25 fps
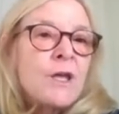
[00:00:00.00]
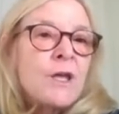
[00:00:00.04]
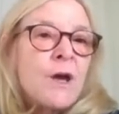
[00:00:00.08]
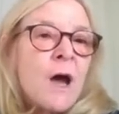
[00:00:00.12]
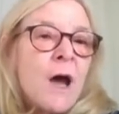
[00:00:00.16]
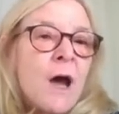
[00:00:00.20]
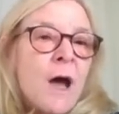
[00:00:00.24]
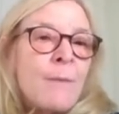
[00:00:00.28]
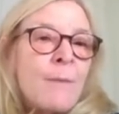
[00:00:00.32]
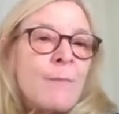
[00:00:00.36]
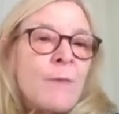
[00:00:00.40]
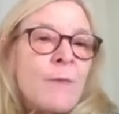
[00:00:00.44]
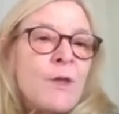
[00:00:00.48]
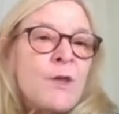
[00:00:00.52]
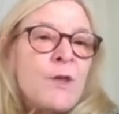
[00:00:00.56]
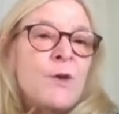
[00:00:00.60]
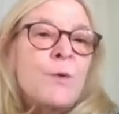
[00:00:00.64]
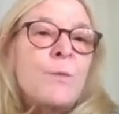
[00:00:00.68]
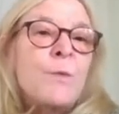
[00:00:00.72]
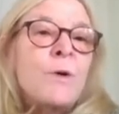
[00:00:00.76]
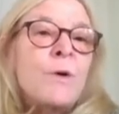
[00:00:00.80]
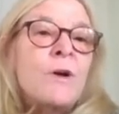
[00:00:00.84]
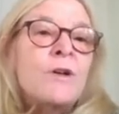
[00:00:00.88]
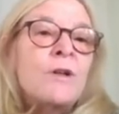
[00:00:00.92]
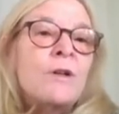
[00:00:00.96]
um, you
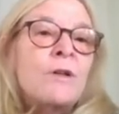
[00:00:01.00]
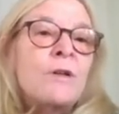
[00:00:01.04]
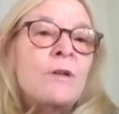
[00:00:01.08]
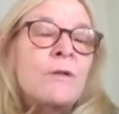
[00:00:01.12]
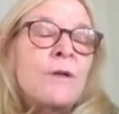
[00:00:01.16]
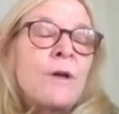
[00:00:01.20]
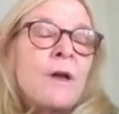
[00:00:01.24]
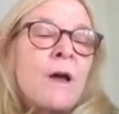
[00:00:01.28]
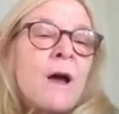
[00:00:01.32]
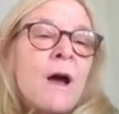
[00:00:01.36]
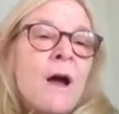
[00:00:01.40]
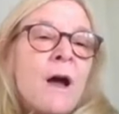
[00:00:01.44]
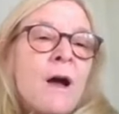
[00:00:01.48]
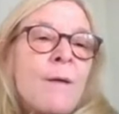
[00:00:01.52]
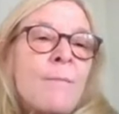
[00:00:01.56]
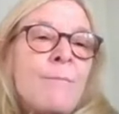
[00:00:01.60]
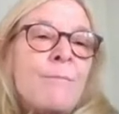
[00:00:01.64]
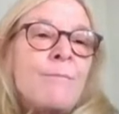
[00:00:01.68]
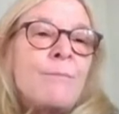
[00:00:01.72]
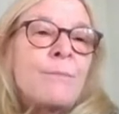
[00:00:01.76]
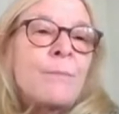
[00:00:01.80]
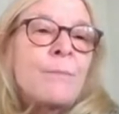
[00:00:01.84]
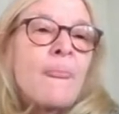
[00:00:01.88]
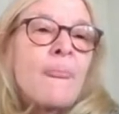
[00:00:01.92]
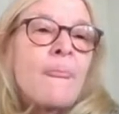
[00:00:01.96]
will
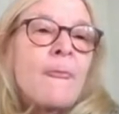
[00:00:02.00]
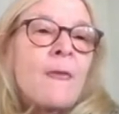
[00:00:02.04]
um,